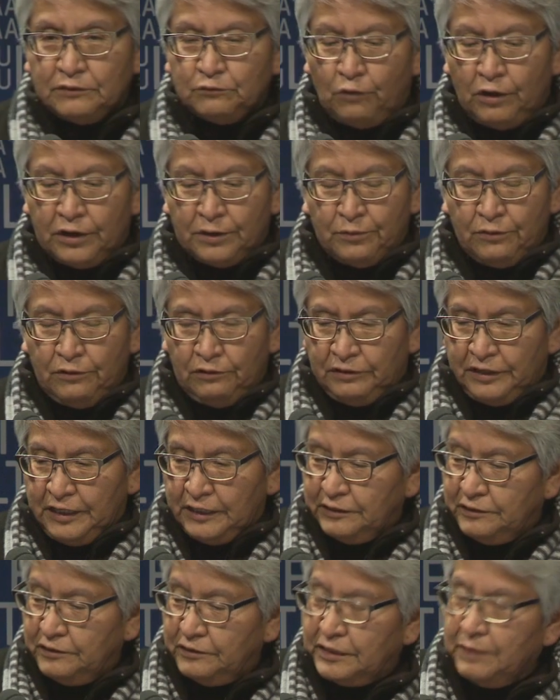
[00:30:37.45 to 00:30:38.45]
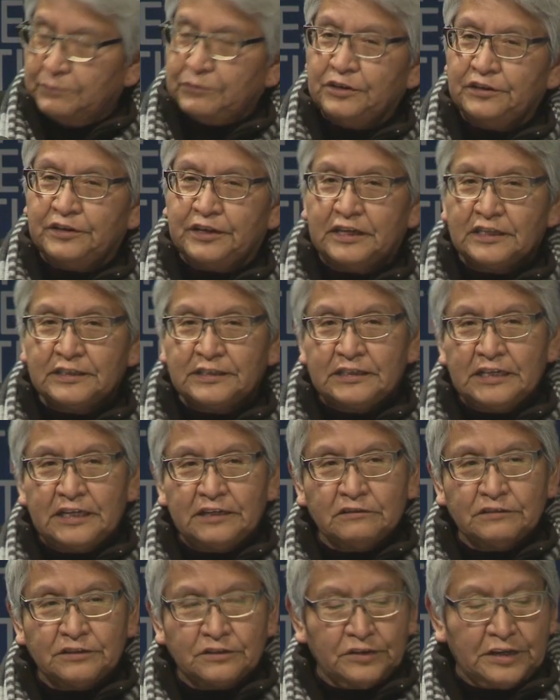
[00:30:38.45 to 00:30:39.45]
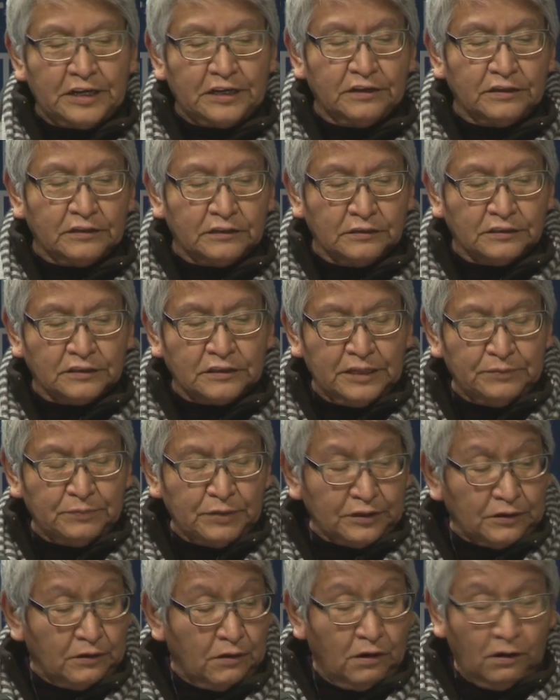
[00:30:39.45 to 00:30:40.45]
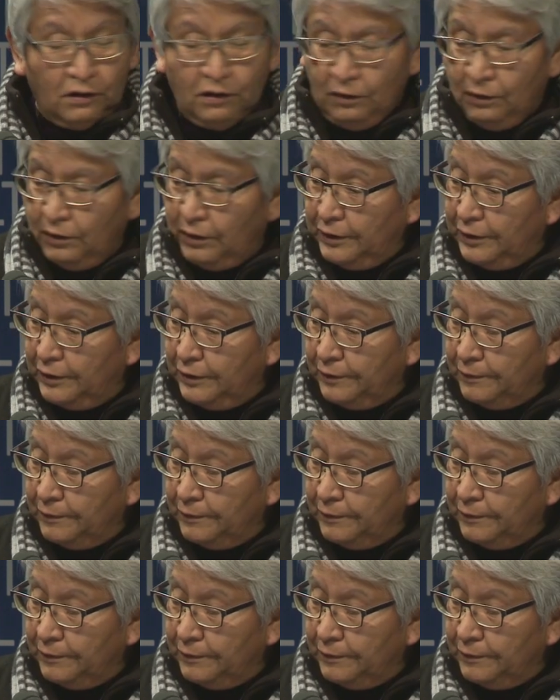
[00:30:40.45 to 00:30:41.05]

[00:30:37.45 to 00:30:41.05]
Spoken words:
water protesters up to the casino so they could sleep in the hall.